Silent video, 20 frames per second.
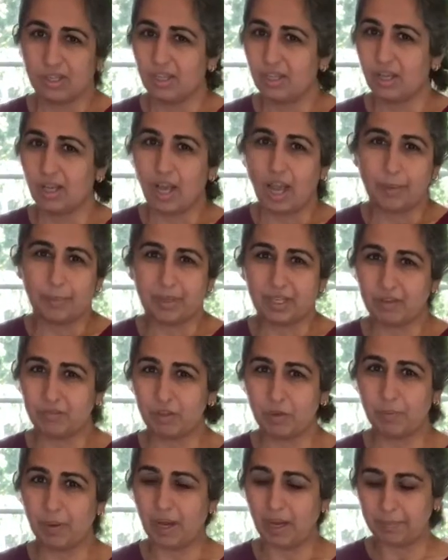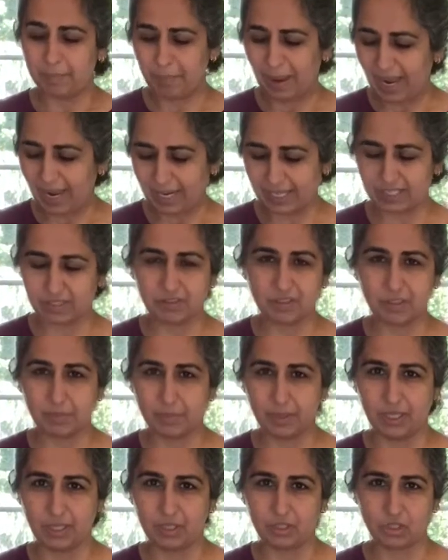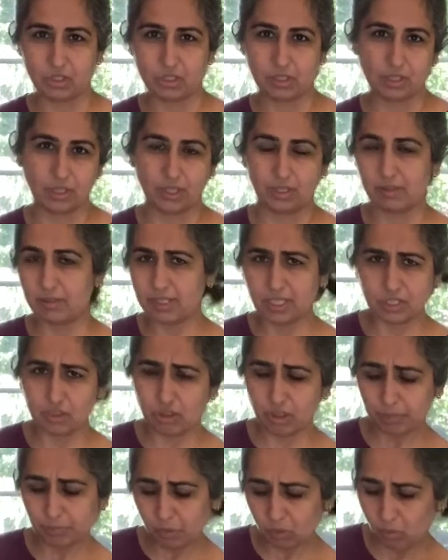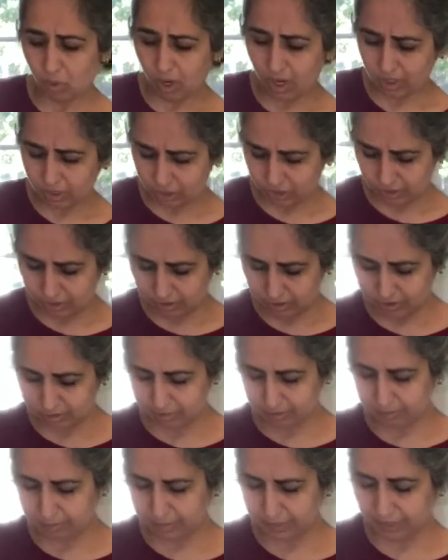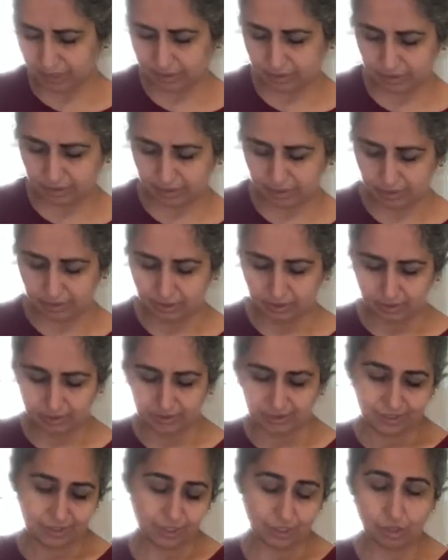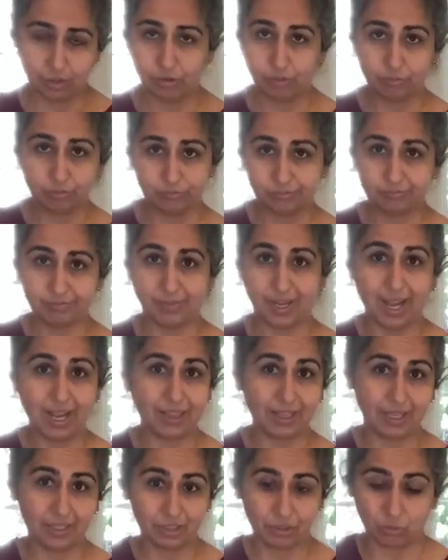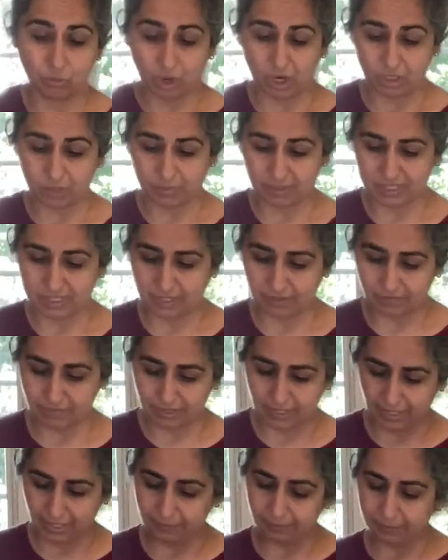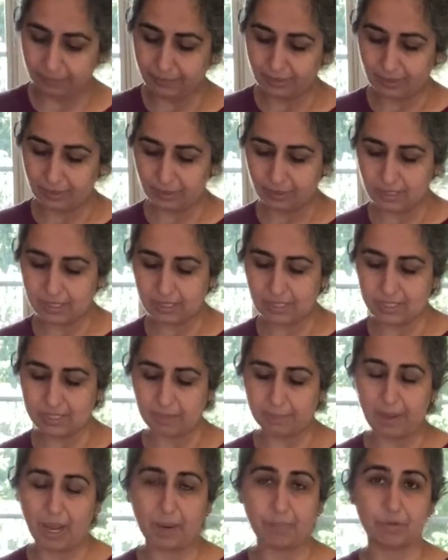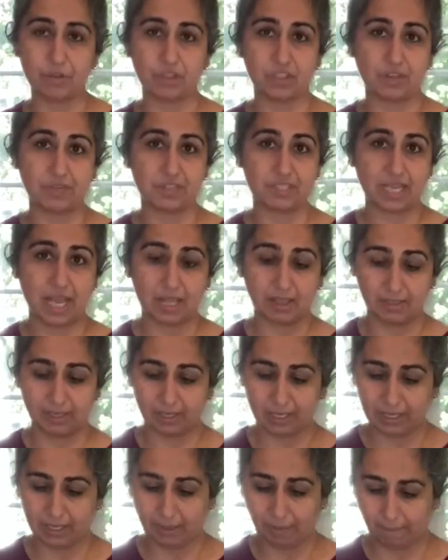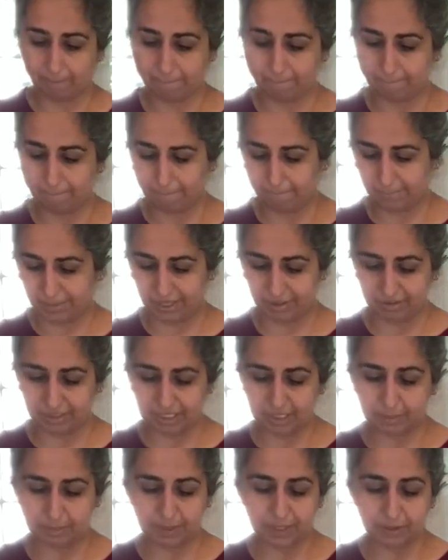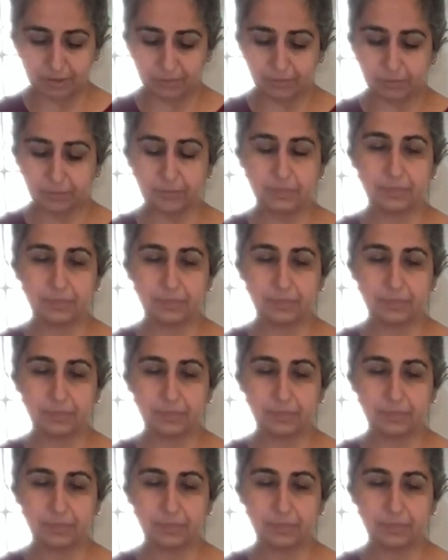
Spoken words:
How many of you buy bags of spinach that say triple washed, but you know, I like to wash my stuff again. This is a Pampered Chef salad and berry spinner.